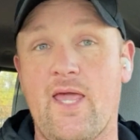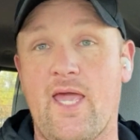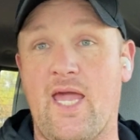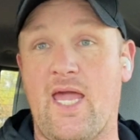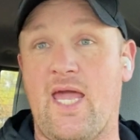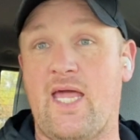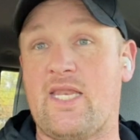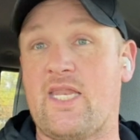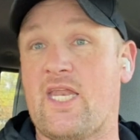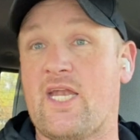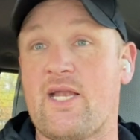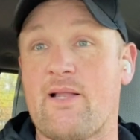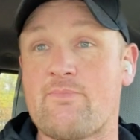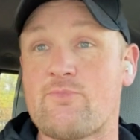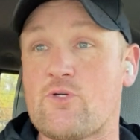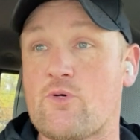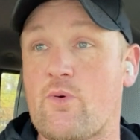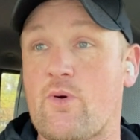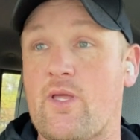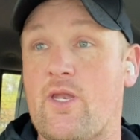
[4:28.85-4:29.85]
and ended
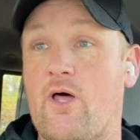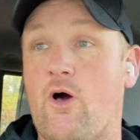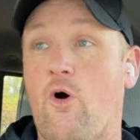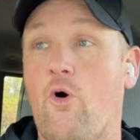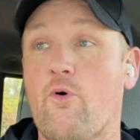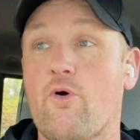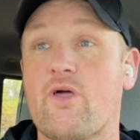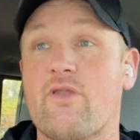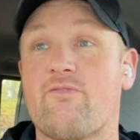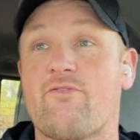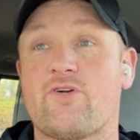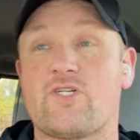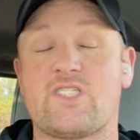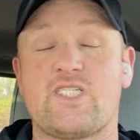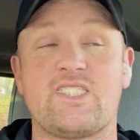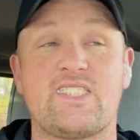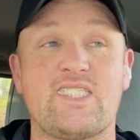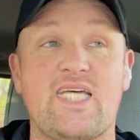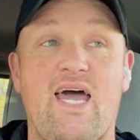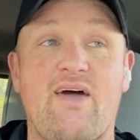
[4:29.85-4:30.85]
up doing Hogan
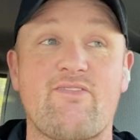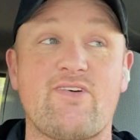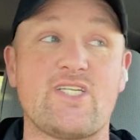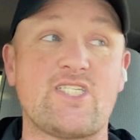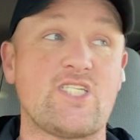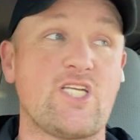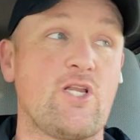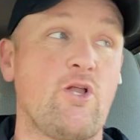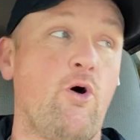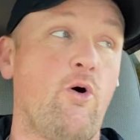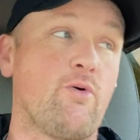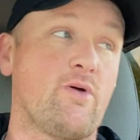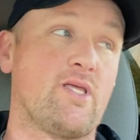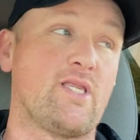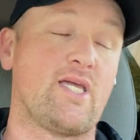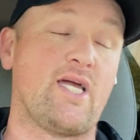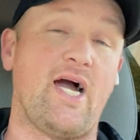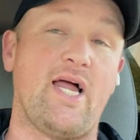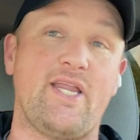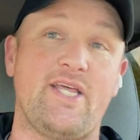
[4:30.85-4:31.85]
versus Savage, and
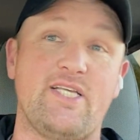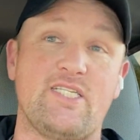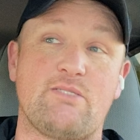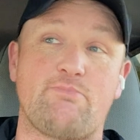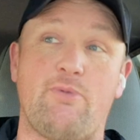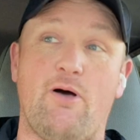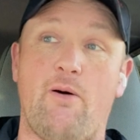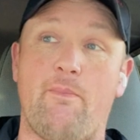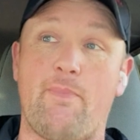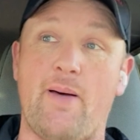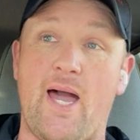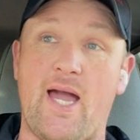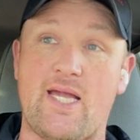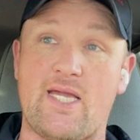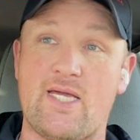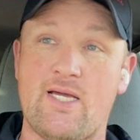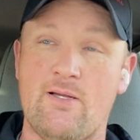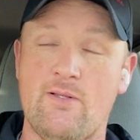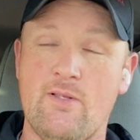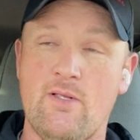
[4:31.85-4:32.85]
Hogan got his belt
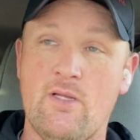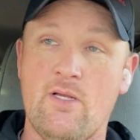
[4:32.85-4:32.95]
back.